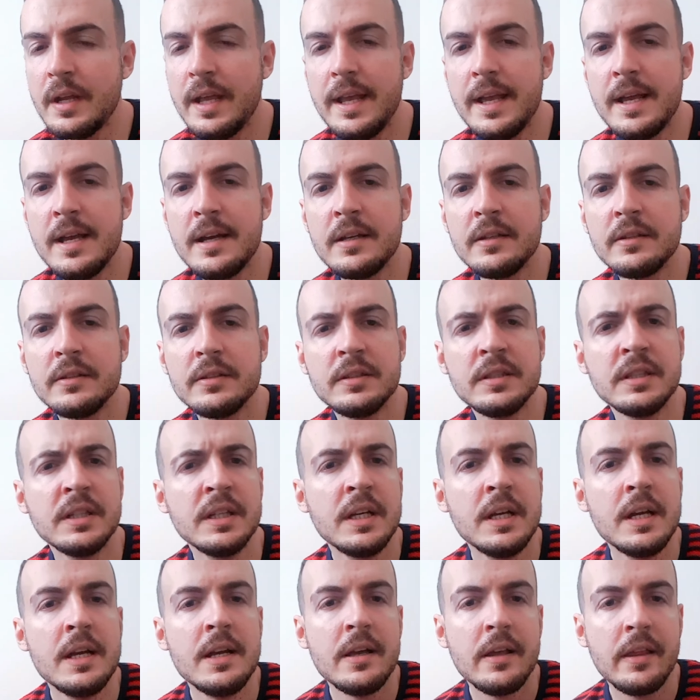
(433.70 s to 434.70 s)
And
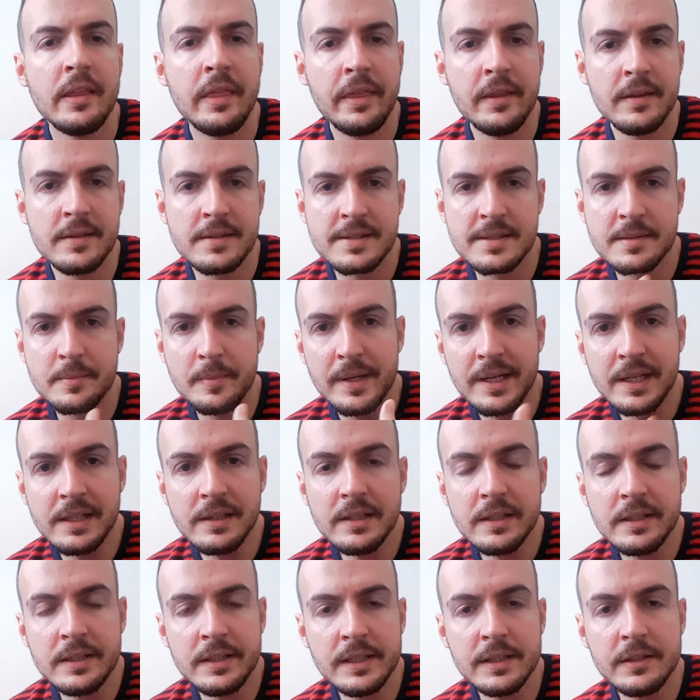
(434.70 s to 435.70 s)
the smell
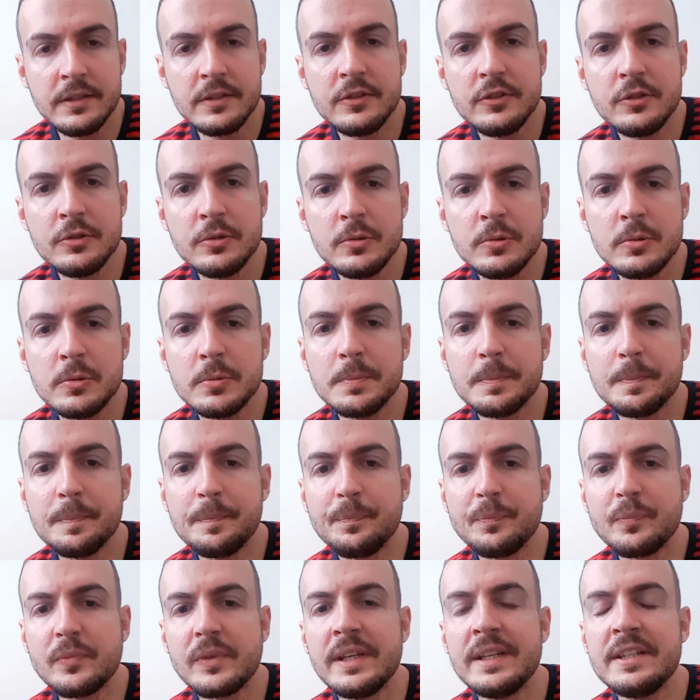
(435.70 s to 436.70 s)
in it too,
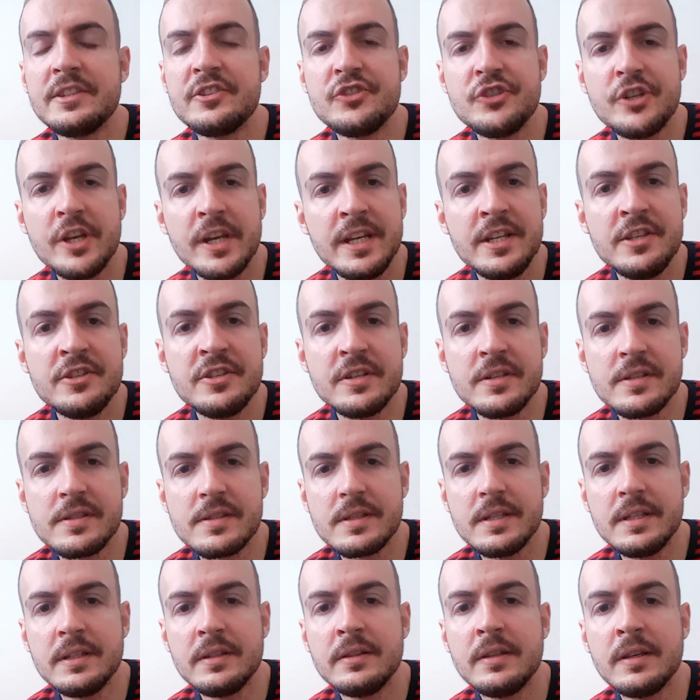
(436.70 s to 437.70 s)
it changes.
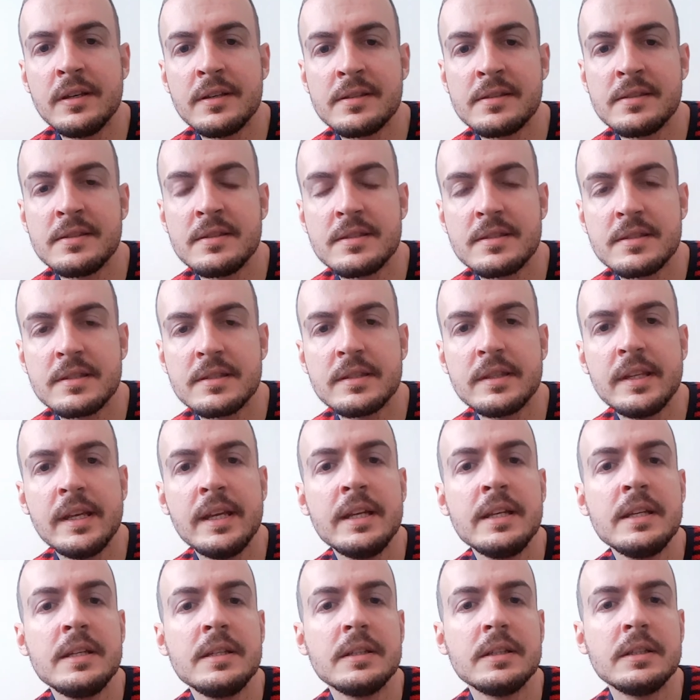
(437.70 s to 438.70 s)
It doesn't
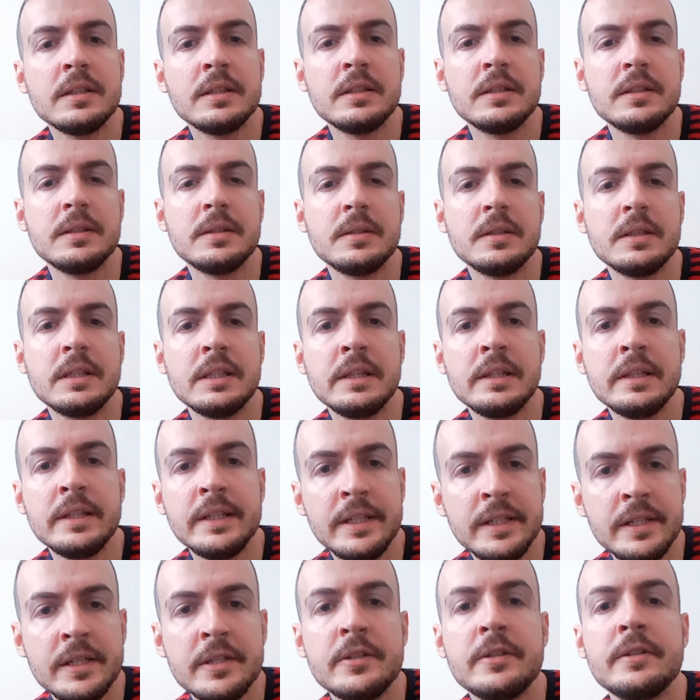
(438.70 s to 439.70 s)
stay
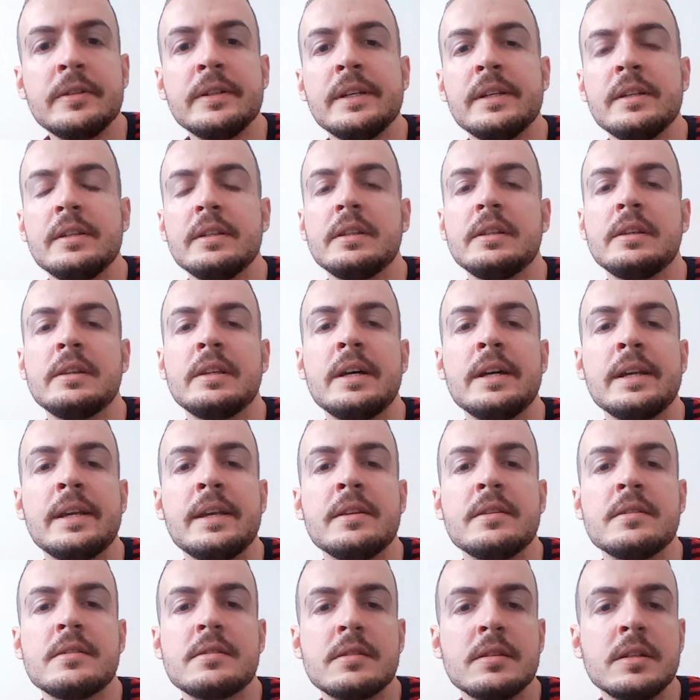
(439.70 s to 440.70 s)
linear like
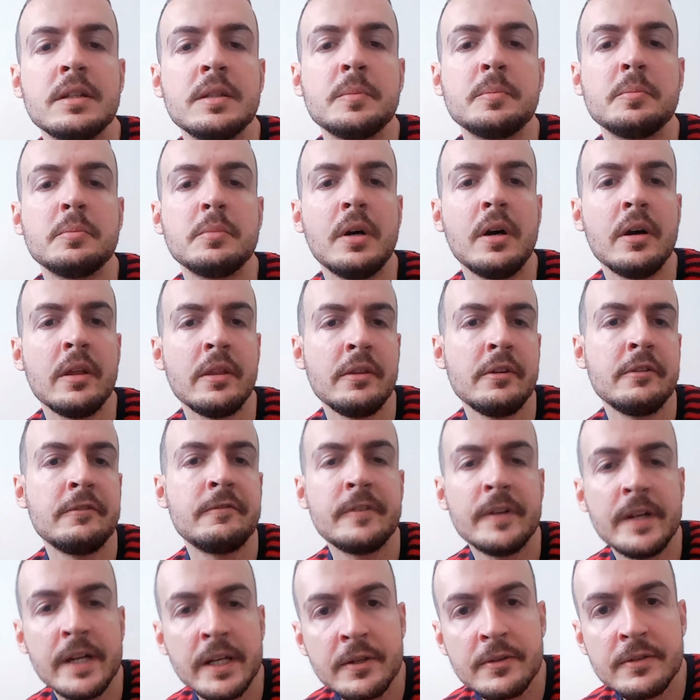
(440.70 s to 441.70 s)
in some other
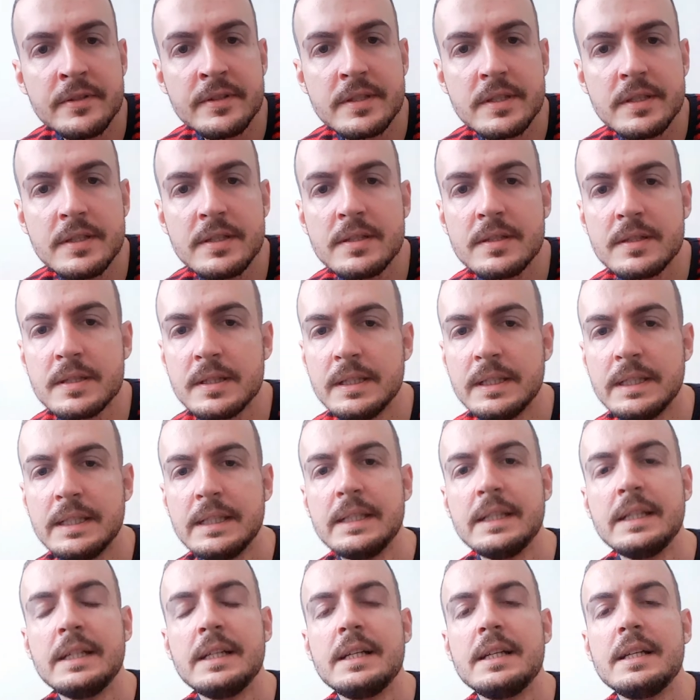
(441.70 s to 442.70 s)
fragrances,
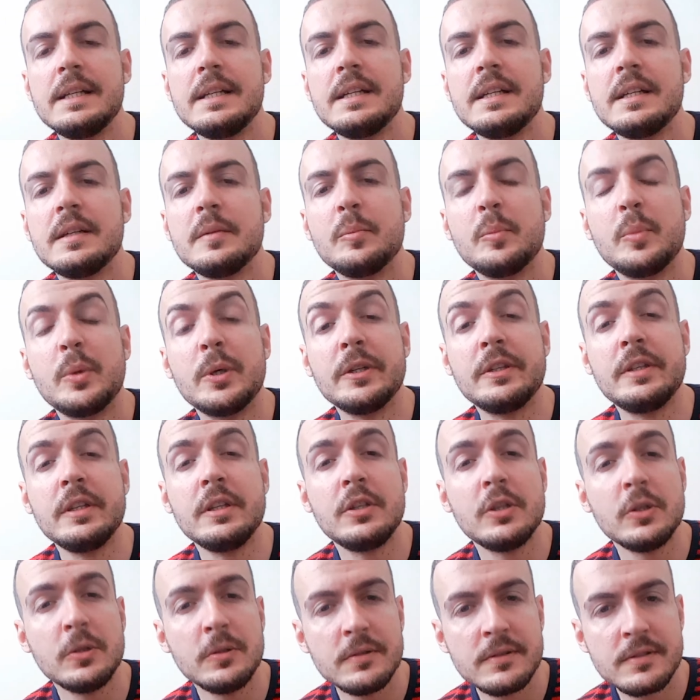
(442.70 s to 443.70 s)
but
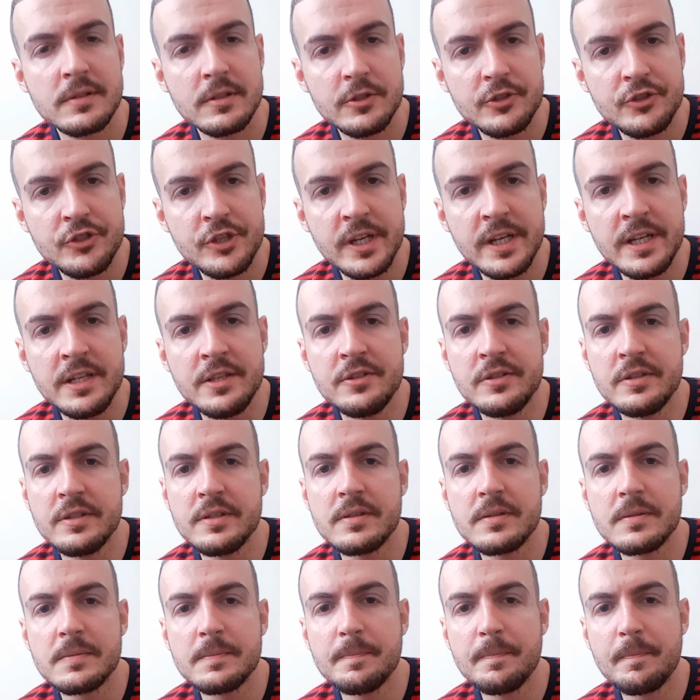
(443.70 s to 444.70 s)
it also
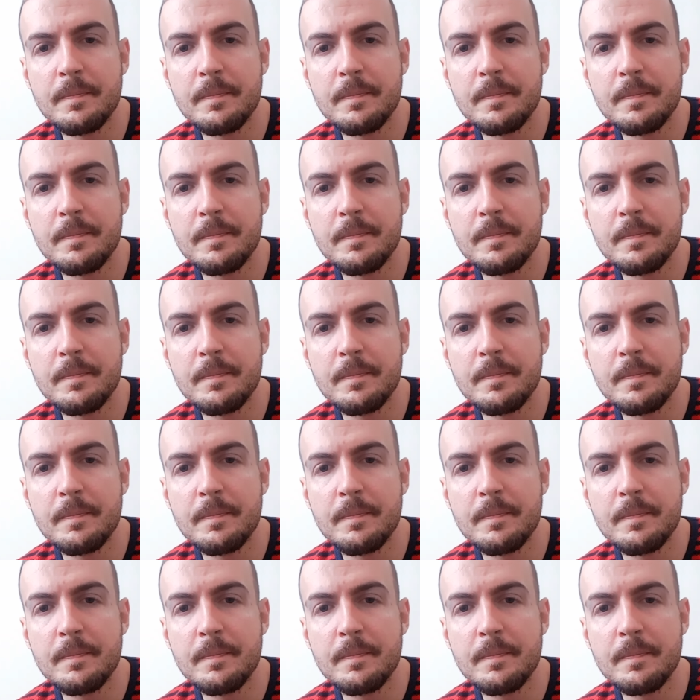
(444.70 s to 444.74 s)
changes,